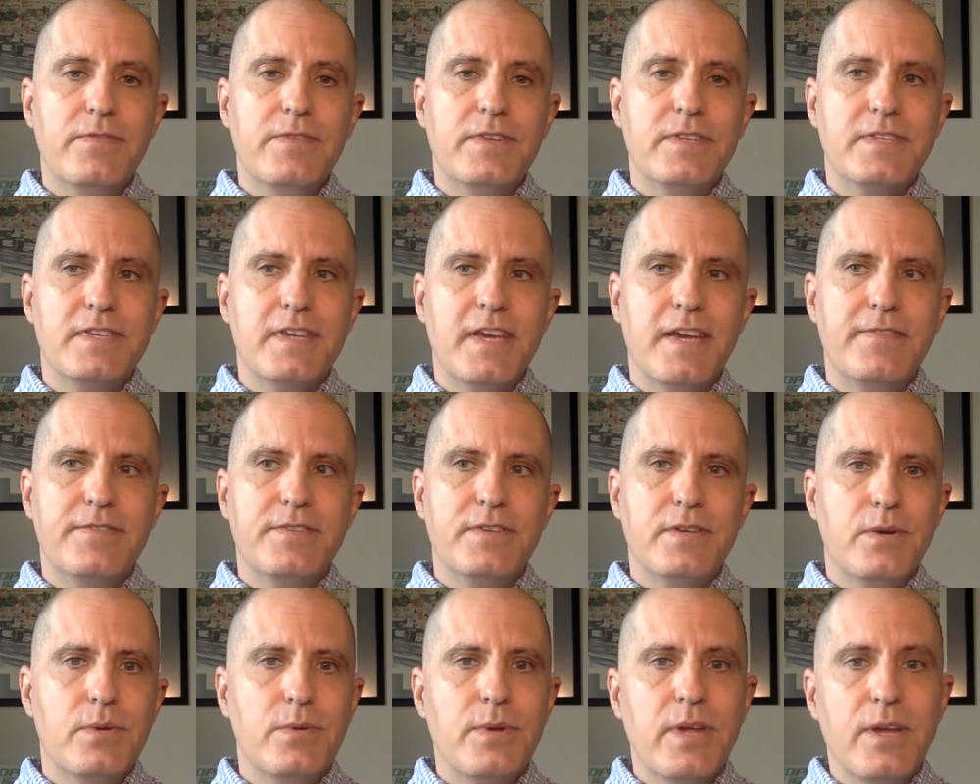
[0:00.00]
of a safe
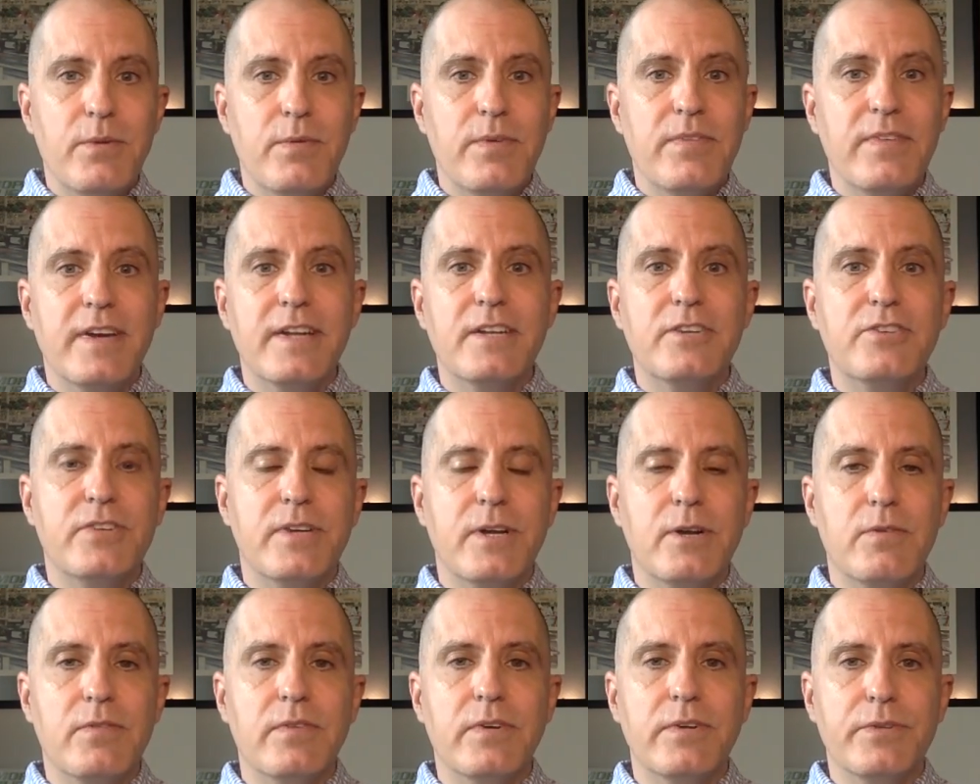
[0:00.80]
zone and we've got
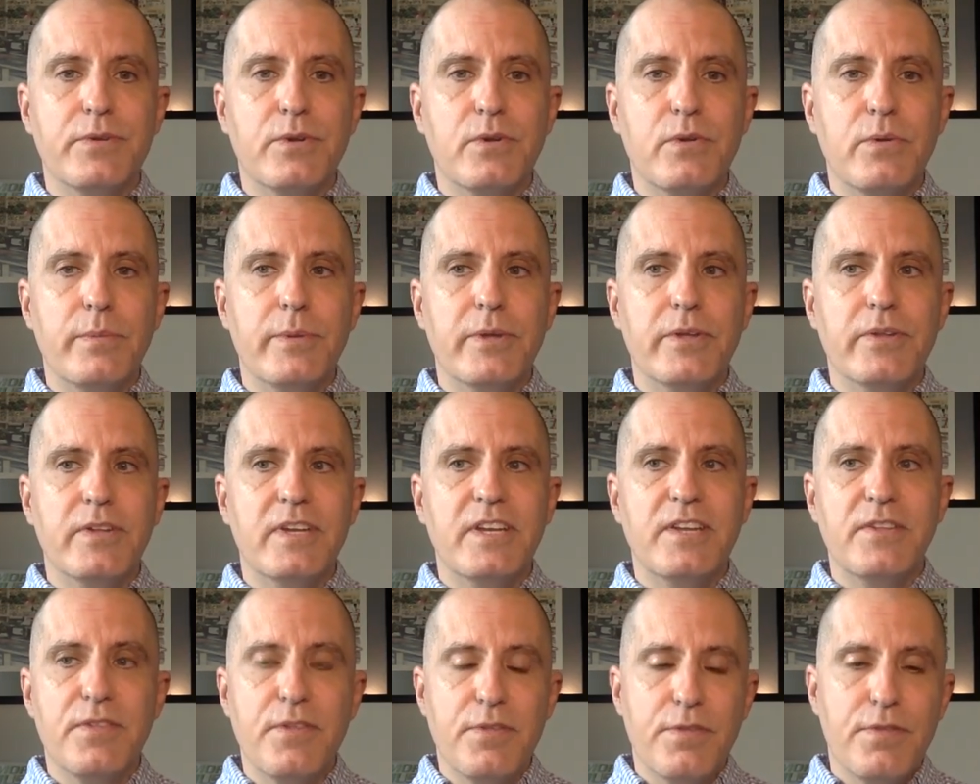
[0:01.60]
shared
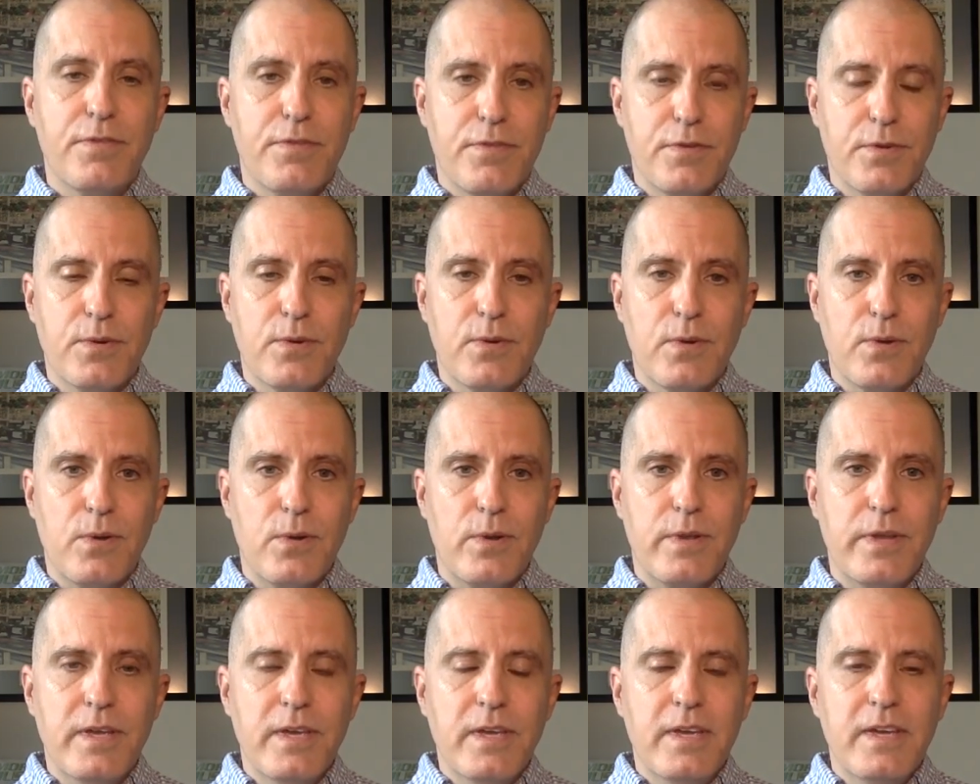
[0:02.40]
vulnerability. The
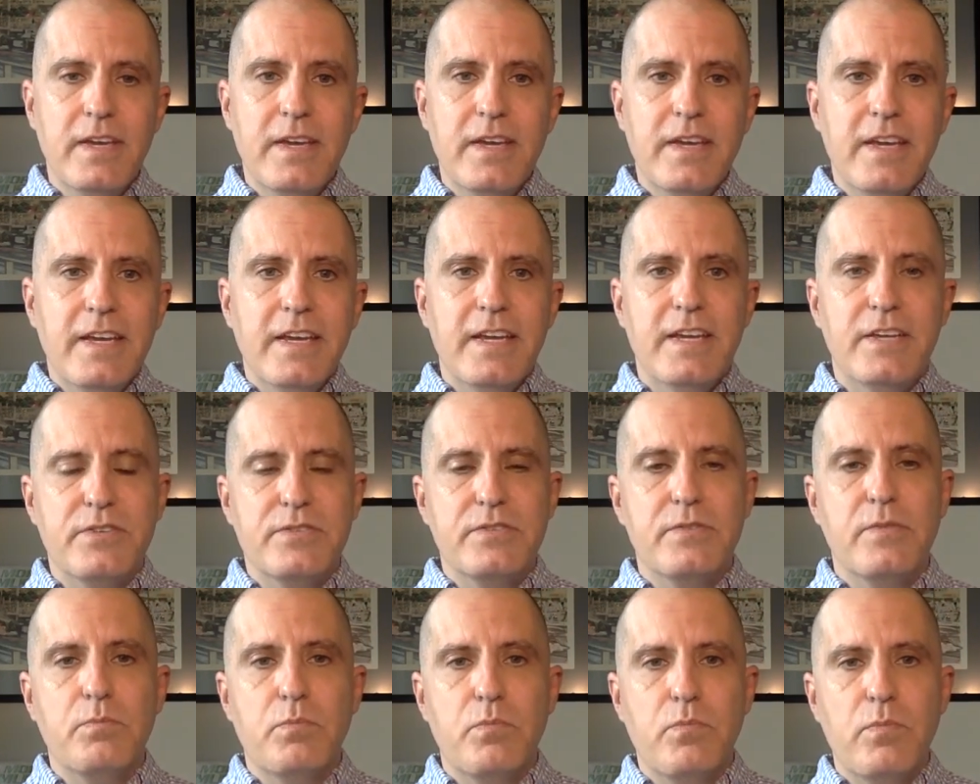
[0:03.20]
third
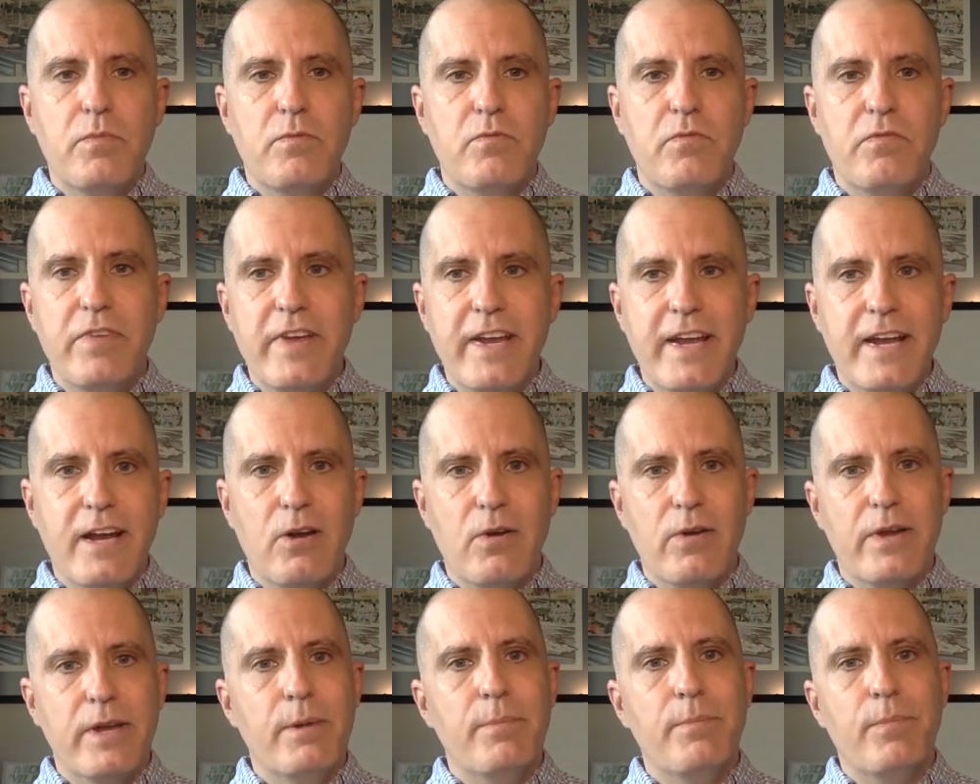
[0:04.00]
is
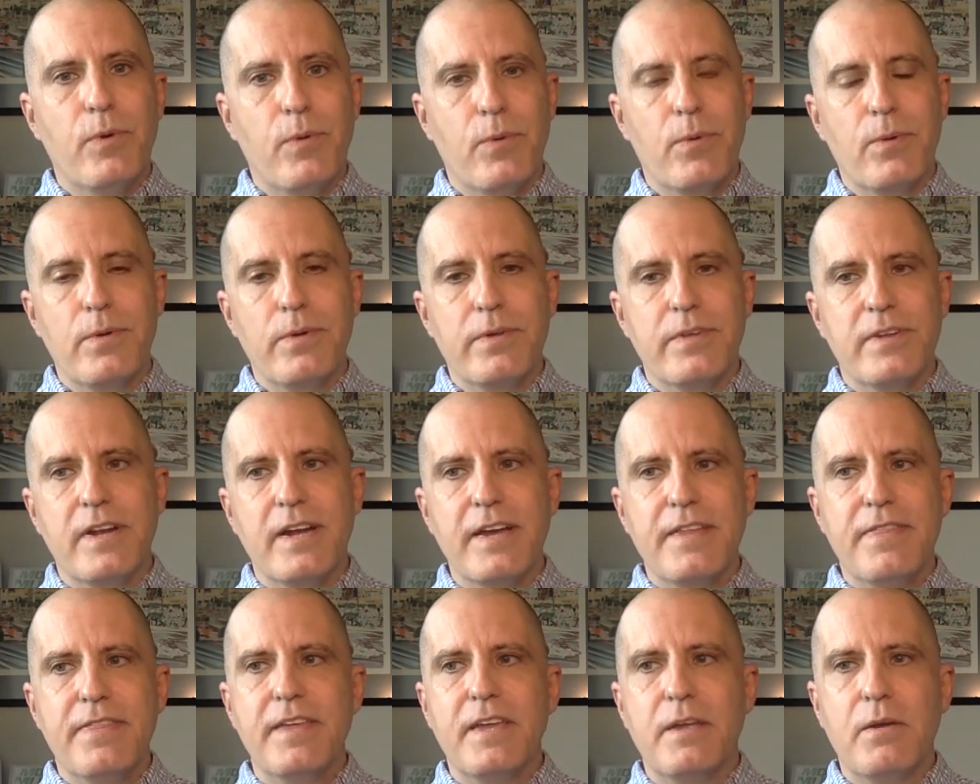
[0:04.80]
very important
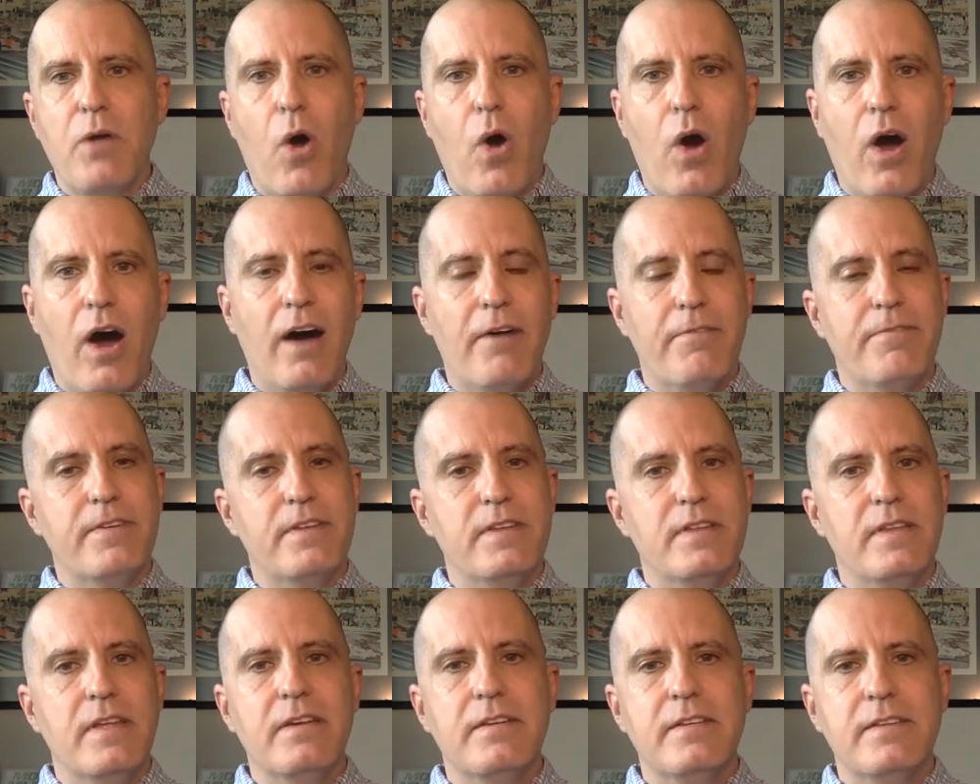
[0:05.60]
and I think
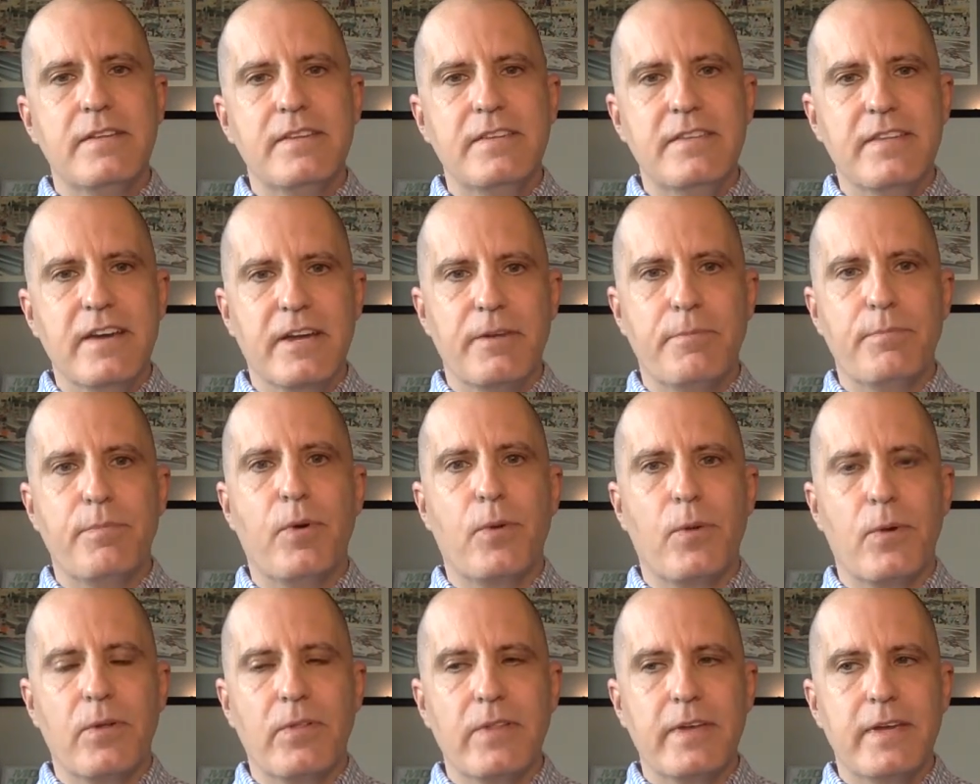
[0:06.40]
often done
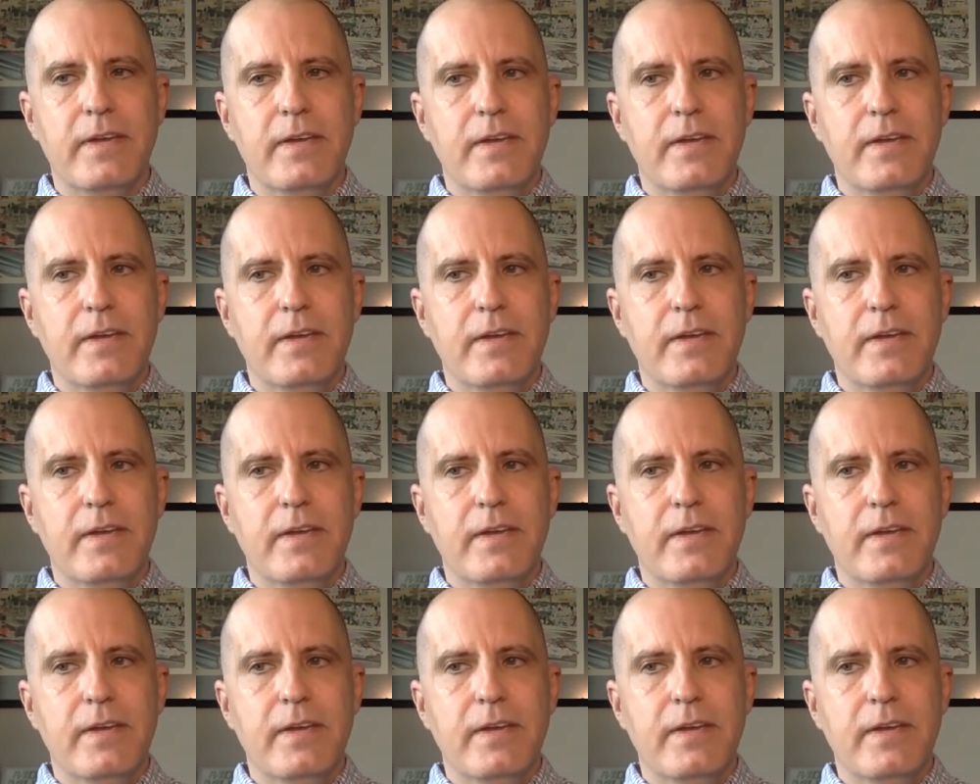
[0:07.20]
poorly.